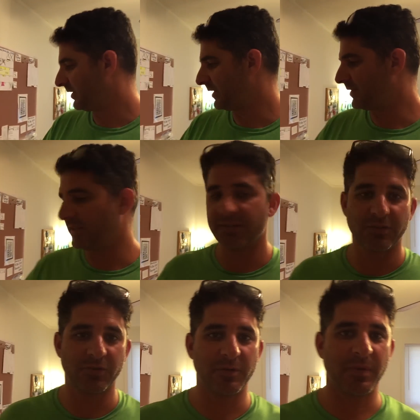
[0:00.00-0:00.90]
So that's it. That's
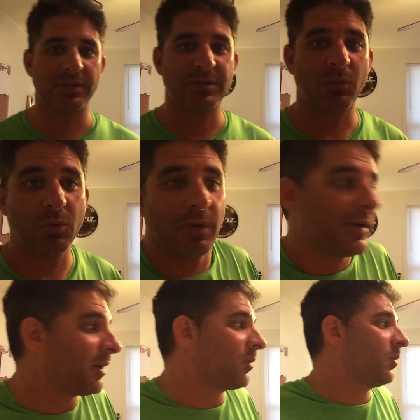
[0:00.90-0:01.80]
the thirty miles out
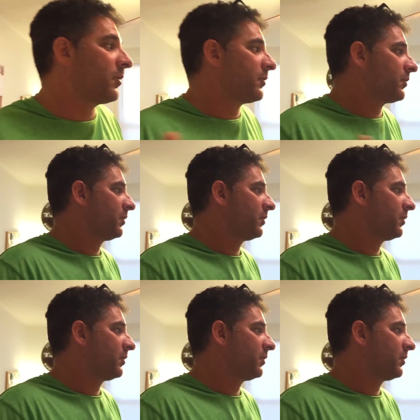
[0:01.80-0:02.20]
worldwide headquarters.